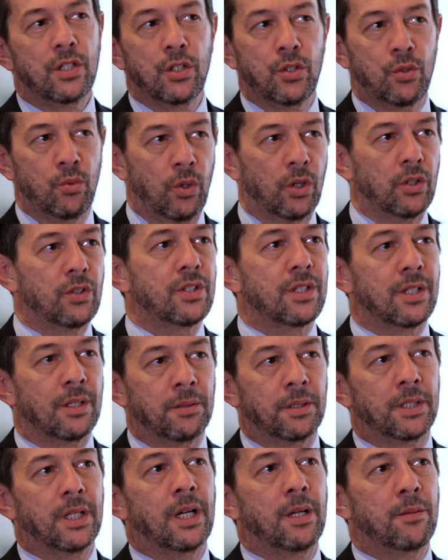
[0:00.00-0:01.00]
is what
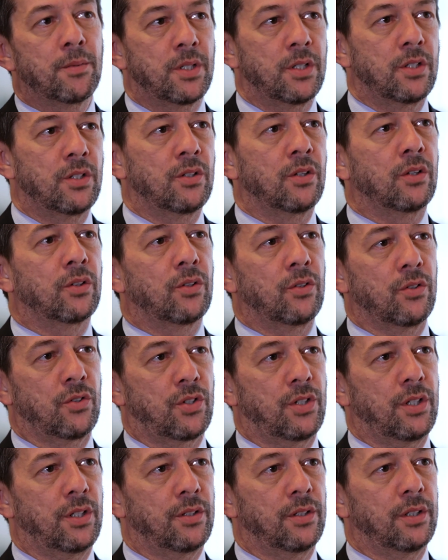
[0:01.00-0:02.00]
sometimes is not
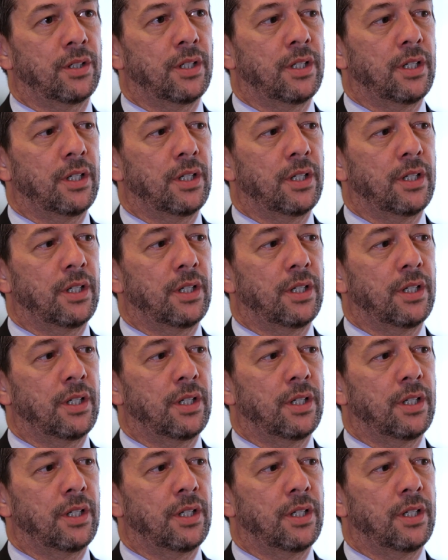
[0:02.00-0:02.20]
considered.